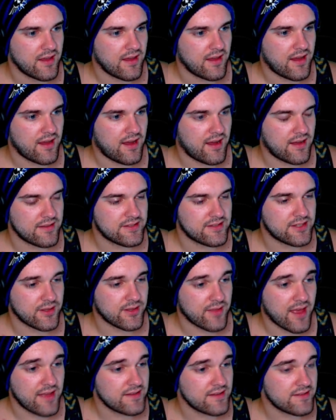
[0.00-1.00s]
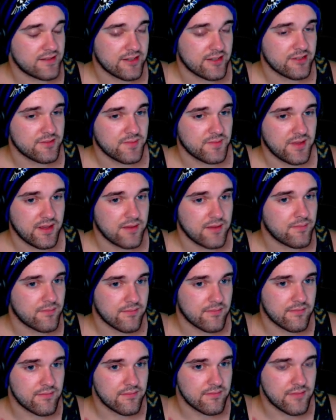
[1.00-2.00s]
Uh, so that tells me
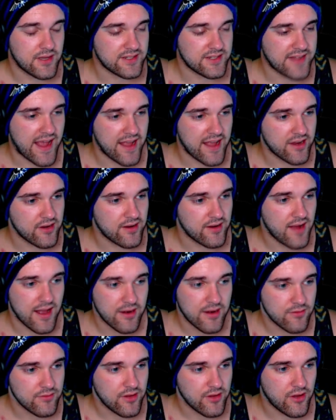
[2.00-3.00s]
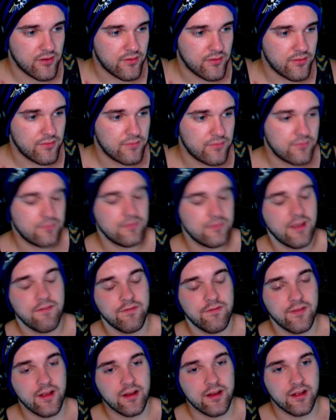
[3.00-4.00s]
attacker. I don't know if
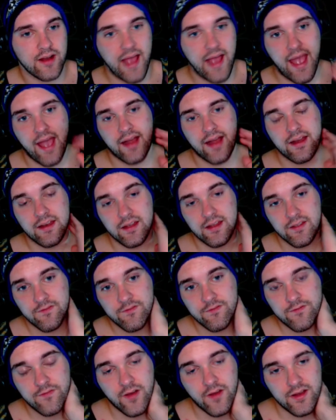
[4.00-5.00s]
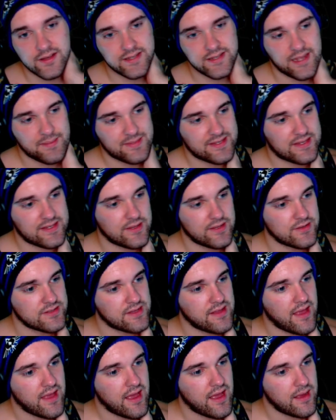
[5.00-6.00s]
they're going to add any fun type of skills
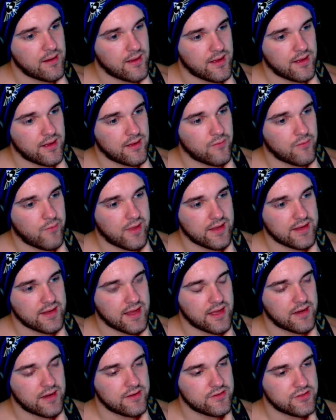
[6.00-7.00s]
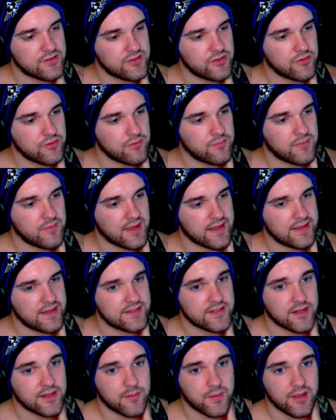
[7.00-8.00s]
to that. Uh, we can kind of assume that
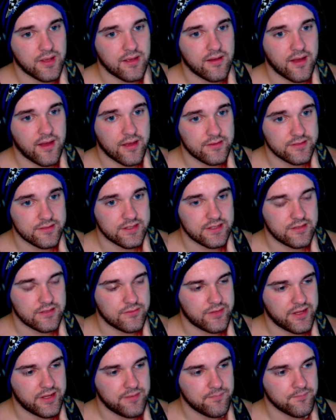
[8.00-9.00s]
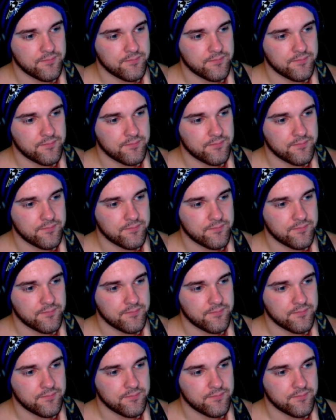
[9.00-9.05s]
he's going to be an LD unit